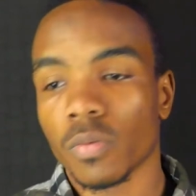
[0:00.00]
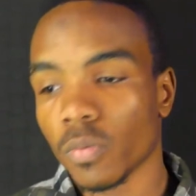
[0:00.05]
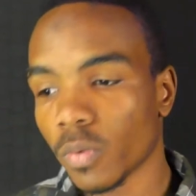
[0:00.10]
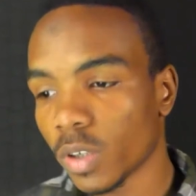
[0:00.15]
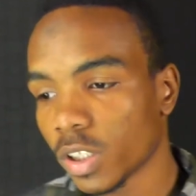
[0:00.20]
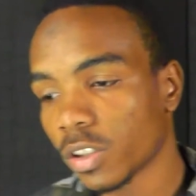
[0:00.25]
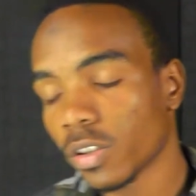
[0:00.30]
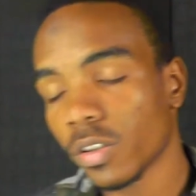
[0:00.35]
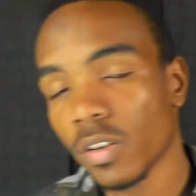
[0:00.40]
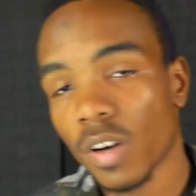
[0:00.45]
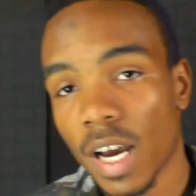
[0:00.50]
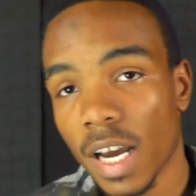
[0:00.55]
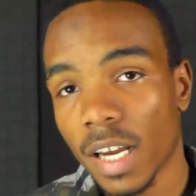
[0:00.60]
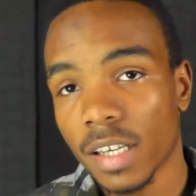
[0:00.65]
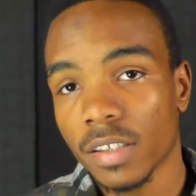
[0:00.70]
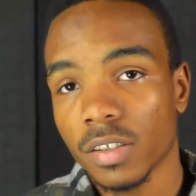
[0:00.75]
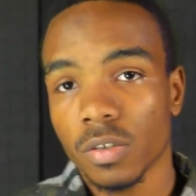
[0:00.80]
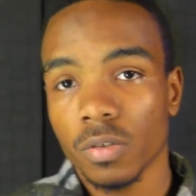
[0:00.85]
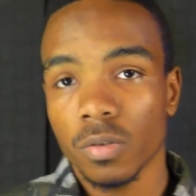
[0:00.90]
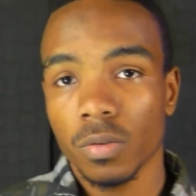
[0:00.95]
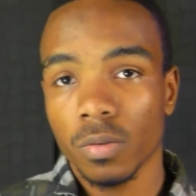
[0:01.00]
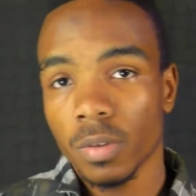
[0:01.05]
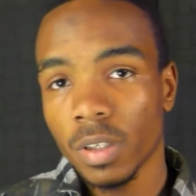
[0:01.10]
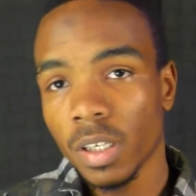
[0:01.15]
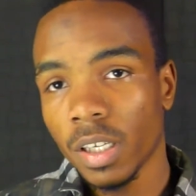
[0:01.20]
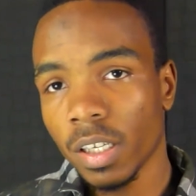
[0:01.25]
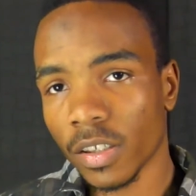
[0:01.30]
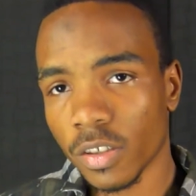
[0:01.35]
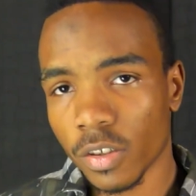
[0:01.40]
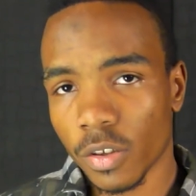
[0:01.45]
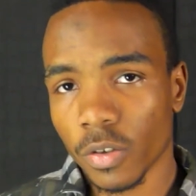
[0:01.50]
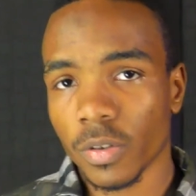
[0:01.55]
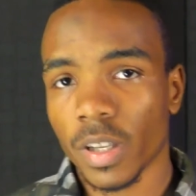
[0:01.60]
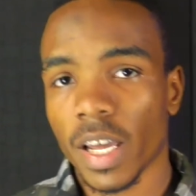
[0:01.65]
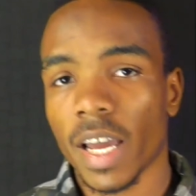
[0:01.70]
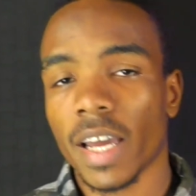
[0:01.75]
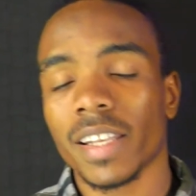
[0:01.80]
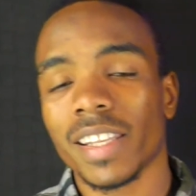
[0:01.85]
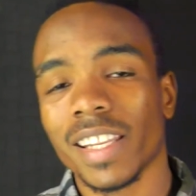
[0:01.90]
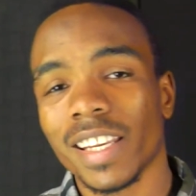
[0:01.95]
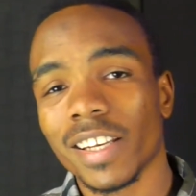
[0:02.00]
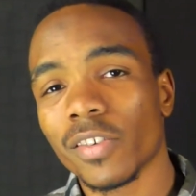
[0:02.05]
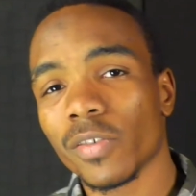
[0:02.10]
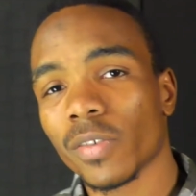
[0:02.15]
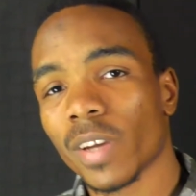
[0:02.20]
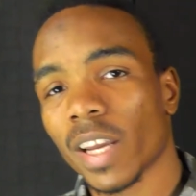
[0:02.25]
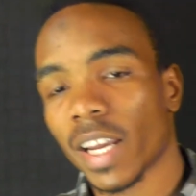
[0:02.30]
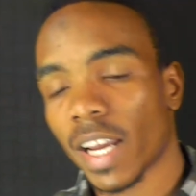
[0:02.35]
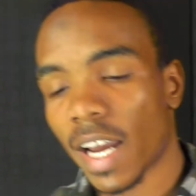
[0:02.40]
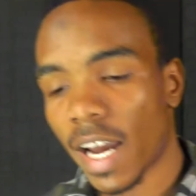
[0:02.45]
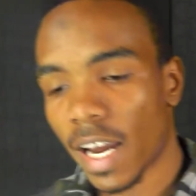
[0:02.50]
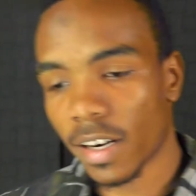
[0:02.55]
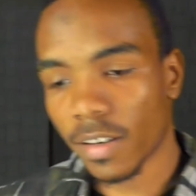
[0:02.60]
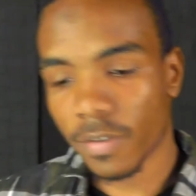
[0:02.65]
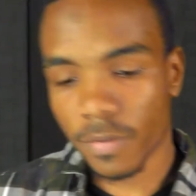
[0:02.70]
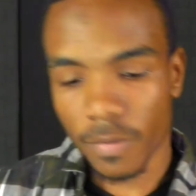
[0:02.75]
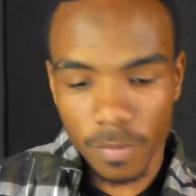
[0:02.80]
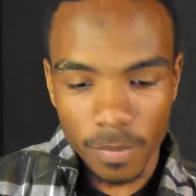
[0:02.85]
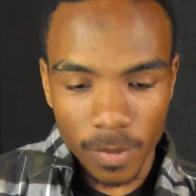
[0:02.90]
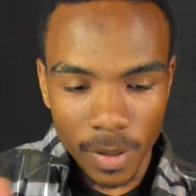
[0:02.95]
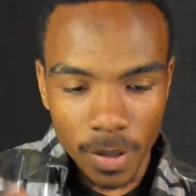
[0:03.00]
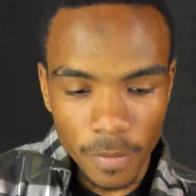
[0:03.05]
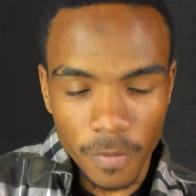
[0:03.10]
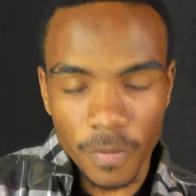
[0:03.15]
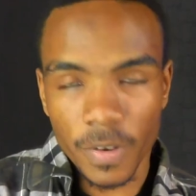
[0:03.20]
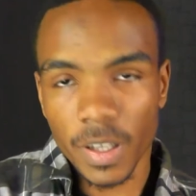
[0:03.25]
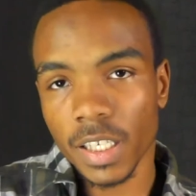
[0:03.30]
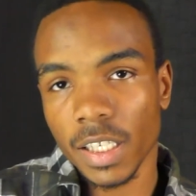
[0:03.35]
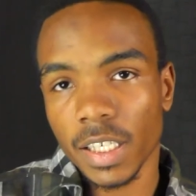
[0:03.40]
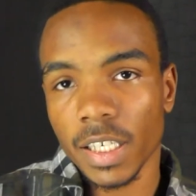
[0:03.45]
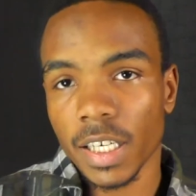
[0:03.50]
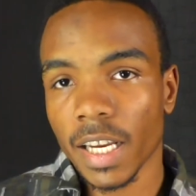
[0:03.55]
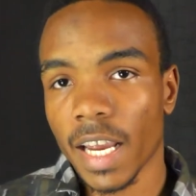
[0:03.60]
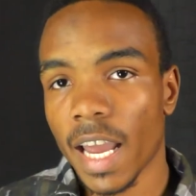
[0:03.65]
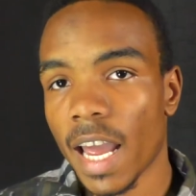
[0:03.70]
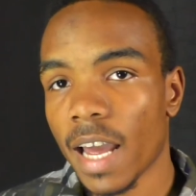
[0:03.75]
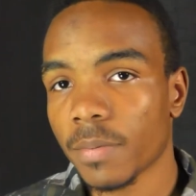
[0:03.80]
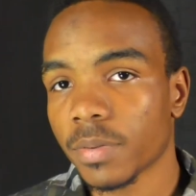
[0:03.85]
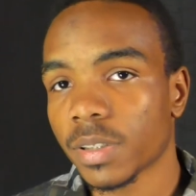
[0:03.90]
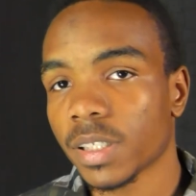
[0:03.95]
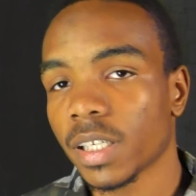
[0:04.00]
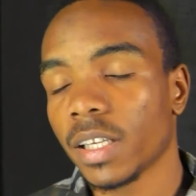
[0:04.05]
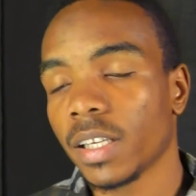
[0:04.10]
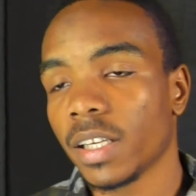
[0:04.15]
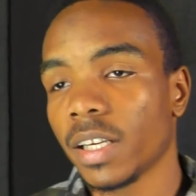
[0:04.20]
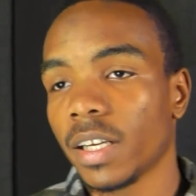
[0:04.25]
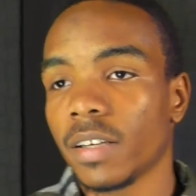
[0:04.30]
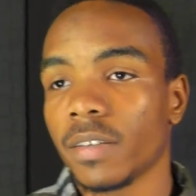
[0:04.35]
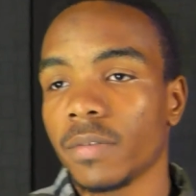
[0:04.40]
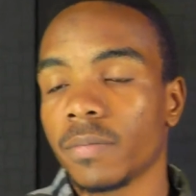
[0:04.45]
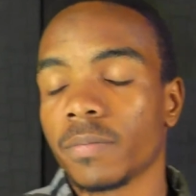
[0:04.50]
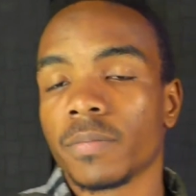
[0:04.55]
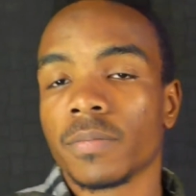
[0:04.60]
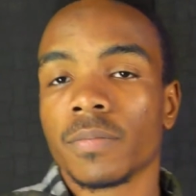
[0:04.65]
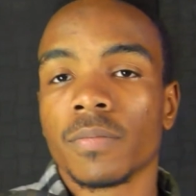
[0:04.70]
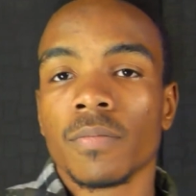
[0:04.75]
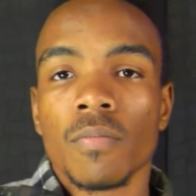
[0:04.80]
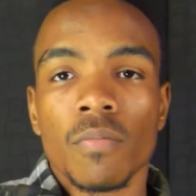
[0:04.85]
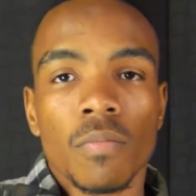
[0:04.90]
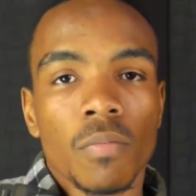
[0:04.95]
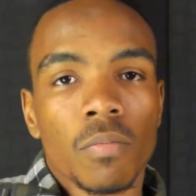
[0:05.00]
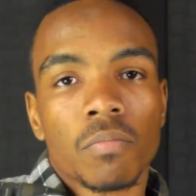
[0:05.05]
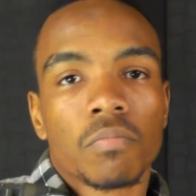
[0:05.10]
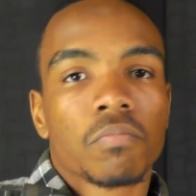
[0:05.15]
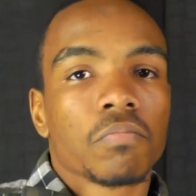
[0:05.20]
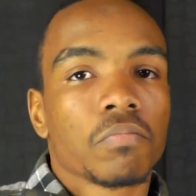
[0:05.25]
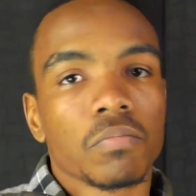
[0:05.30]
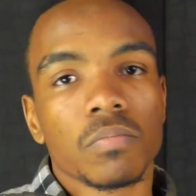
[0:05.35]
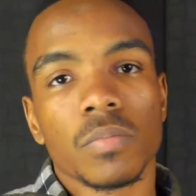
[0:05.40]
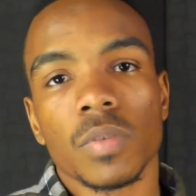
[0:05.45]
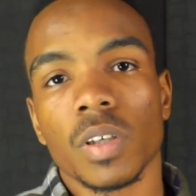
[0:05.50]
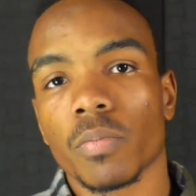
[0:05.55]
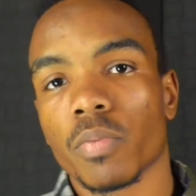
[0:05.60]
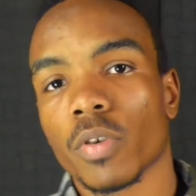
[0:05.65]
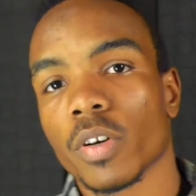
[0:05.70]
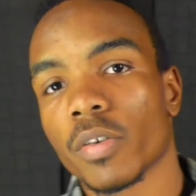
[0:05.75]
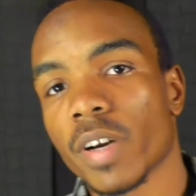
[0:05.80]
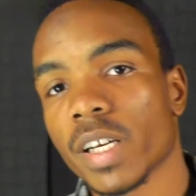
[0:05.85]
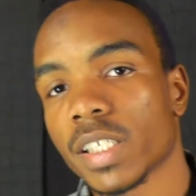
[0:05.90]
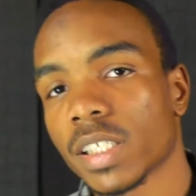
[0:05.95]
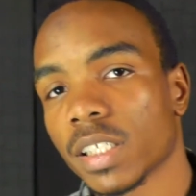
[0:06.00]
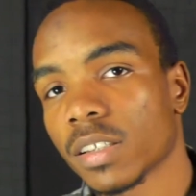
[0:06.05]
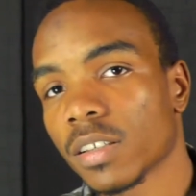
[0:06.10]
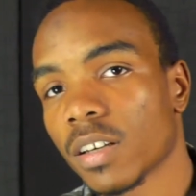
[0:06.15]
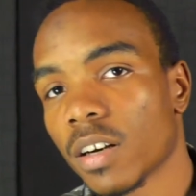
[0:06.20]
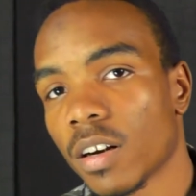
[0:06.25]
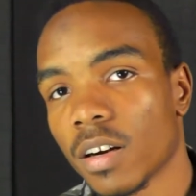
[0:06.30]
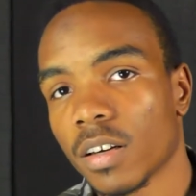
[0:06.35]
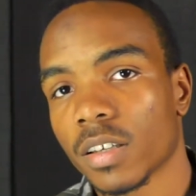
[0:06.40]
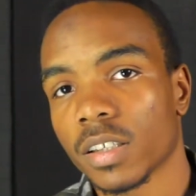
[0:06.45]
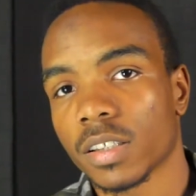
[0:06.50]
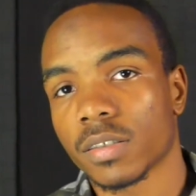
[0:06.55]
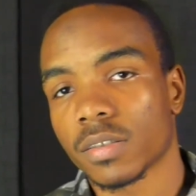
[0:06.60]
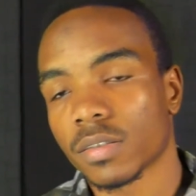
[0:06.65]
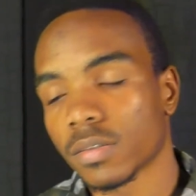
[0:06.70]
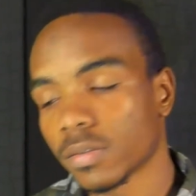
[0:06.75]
Once you know how to do that, then you can kind of fill in the gaps and then progress as an artist.